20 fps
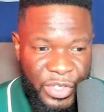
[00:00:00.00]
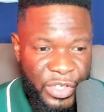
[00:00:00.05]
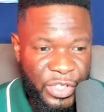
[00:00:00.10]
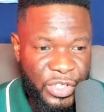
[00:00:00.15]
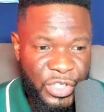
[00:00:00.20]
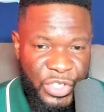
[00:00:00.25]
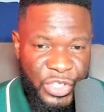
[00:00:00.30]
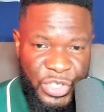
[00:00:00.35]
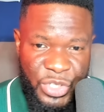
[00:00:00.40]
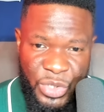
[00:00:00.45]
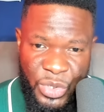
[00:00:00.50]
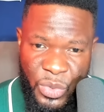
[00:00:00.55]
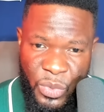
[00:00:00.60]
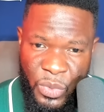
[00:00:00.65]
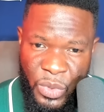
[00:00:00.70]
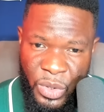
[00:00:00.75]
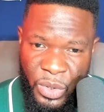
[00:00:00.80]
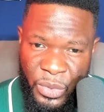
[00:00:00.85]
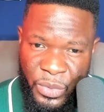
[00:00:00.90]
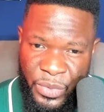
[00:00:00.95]
You
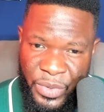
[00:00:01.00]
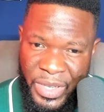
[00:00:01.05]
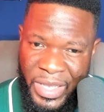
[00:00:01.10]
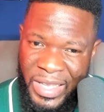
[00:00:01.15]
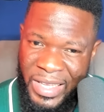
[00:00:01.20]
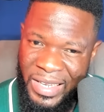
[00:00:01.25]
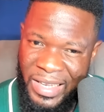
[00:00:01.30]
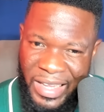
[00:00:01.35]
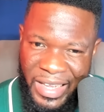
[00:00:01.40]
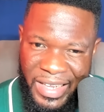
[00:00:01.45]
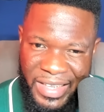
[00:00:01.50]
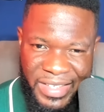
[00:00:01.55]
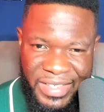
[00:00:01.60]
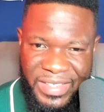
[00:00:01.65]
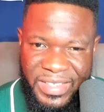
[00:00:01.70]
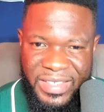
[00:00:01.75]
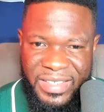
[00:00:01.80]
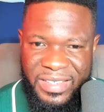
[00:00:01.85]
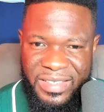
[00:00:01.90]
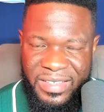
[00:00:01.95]
will
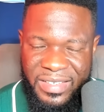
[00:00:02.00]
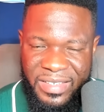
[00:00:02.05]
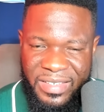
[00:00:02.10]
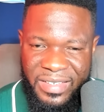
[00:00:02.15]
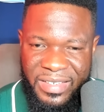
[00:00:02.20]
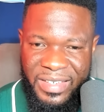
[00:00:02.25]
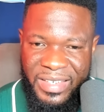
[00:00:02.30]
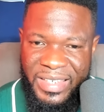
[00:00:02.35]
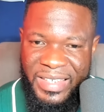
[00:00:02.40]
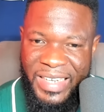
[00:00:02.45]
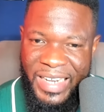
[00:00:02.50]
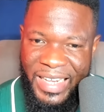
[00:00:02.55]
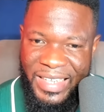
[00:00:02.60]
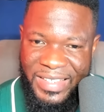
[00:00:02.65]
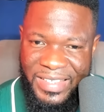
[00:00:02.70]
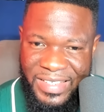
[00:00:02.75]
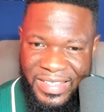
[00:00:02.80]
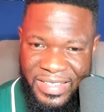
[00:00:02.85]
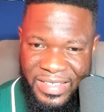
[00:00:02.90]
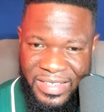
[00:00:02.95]
realize
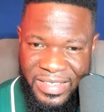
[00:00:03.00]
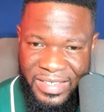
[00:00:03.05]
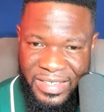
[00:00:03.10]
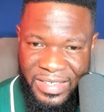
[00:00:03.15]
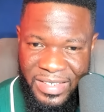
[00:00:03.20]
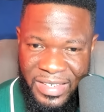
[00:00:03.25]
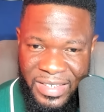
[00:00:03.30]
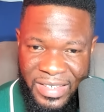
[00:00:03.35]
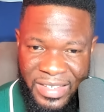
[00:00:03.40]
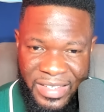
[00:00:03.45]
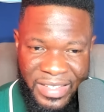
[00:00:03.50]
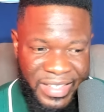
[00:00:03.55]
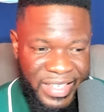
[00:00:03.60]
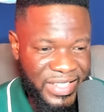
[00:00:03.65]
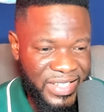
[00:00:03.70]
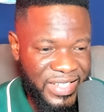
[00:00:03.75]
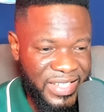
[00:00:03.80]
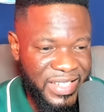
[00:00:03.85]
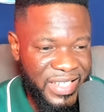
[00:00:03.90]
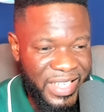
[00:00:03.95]
that the
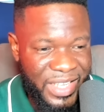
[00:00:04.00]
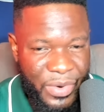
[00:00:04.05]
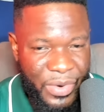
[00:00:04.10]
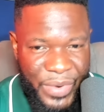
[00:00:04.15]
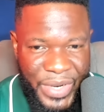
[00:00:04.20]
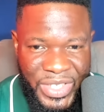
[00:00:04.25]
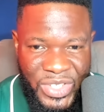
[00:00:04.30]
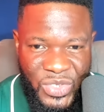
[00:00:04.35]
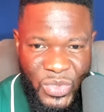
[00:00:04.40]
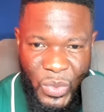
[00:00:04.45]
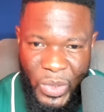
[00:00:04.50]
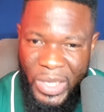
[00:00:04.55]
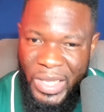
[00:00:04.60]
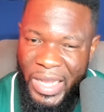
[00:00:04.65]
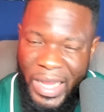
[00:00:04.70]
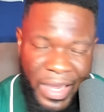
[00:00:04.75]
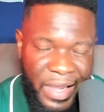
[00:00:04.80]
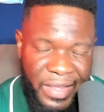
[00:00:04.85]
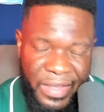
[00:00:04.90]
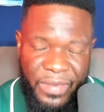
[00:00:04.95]
secret to
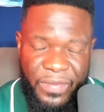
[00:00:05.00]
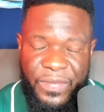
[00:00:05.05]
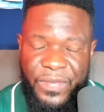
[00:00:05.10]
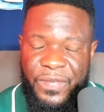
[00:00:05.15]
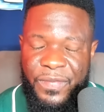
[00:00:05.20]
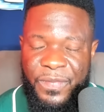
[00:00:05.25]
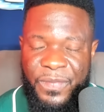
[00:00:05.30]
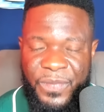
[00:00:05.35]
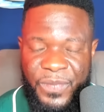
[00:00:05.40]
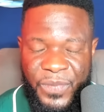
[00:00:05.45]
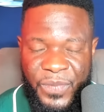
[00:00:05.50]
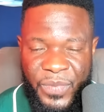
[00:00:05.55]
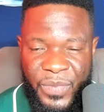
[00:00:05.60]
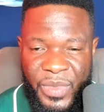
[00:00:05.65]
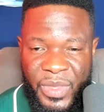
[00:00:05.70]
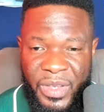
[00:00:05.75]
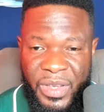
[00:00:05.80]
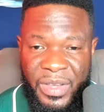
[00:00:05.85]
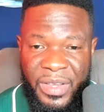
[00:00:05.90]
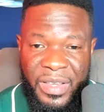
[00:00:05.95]
life
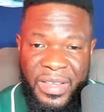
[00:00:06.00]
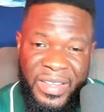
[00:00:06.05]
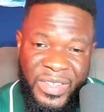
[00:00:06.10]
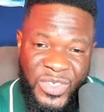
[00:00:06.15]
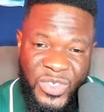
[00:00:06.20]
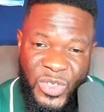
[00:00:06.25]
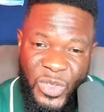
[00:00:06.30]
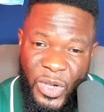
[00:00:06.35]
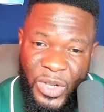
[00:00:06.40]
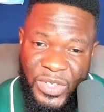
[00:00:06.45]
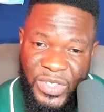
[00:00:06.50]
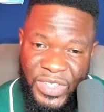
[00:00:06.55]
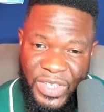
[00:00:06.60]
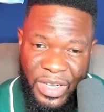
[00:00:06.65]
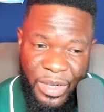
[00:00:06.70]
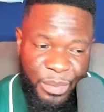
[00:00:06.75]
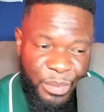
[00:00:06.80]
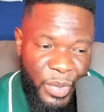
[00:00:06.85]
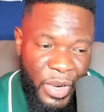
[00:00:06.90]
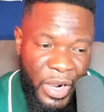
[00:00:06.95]
is not
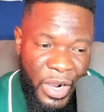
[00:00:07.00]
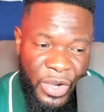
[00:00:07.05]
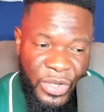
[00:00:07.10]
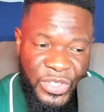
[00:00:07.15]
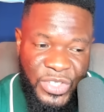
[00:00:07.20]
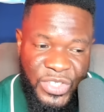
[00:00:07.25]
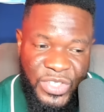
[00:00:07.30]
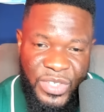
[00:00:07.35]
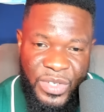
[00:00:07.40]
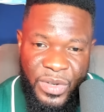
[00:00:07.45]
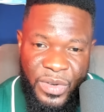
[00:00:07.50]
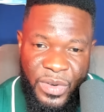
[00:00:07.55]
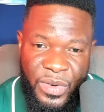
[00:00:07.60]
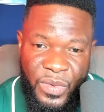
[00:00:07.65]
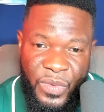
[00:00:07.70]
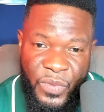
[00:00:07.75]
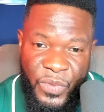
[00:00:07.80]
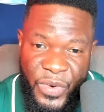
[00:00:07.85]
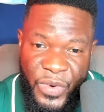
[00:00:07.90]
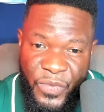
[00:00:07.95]
about
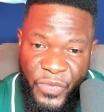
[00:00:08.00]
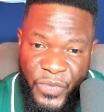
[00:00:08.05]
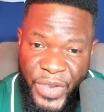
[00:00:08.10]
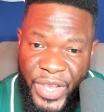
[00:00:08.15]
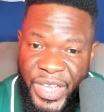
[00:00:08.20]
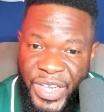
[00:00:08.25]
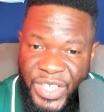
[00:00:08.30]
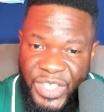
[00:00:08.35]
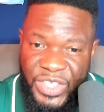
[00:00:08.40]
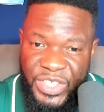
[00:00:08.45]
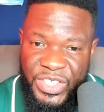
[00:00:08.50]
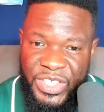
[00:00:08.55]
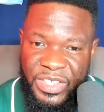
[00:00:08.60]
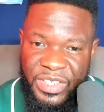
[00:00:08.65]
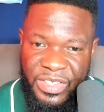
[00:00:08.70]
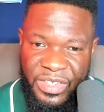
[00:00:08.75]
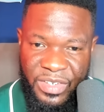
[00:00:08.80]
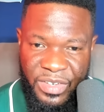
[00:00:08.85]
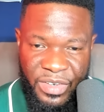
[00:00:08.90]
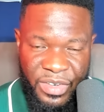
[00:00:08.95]
revenge
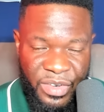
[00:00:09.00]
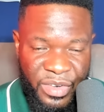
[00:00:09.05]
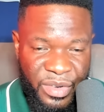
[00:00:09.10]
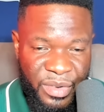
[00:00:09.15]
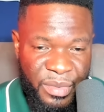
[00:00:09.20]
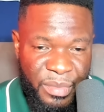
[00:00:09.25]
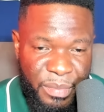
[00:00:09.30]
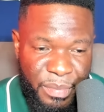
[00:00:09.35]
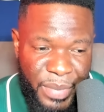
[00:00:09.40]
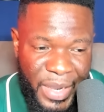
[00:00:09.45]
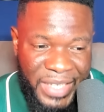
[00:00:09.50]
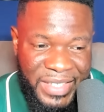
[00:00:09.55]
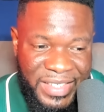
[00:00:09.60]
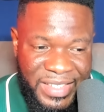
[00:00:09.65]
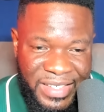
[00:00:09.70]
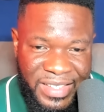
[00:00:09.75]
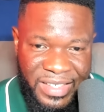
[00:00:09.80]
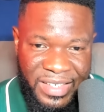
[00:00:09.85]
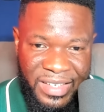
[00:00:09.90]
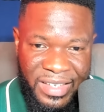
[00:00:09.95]

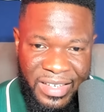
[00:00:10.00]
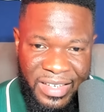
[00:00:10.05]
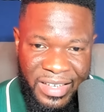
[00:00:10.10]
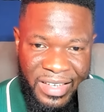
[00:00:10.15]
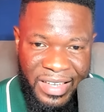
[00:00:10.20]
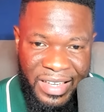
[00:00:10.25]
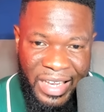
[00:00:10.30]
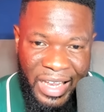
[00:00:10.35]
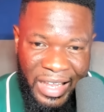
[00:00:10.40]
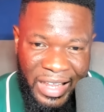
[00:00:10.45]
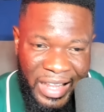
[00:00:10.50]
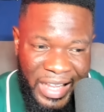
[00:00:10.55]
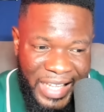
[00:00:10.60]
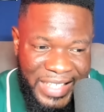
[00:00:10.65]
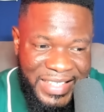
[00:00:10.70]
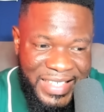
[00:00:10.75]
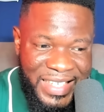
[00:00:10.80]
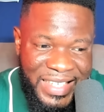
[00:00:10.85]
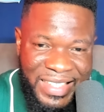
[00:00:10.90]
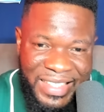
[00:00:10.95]
but
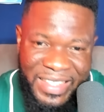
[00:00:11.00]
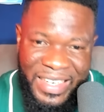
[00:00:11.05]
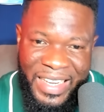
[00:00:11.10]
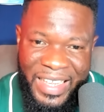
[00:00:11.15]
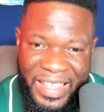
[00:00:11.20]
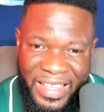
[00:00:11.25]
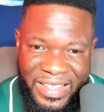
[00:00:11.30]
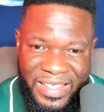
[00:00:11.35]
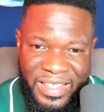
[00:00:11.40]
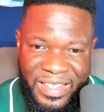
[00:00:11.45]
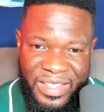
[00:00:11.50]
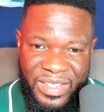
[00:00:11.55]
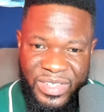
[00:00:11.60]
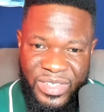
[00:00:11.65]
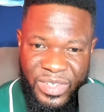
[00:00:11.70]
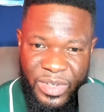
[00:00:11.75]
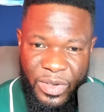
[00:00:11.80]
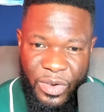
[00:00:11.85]
letting things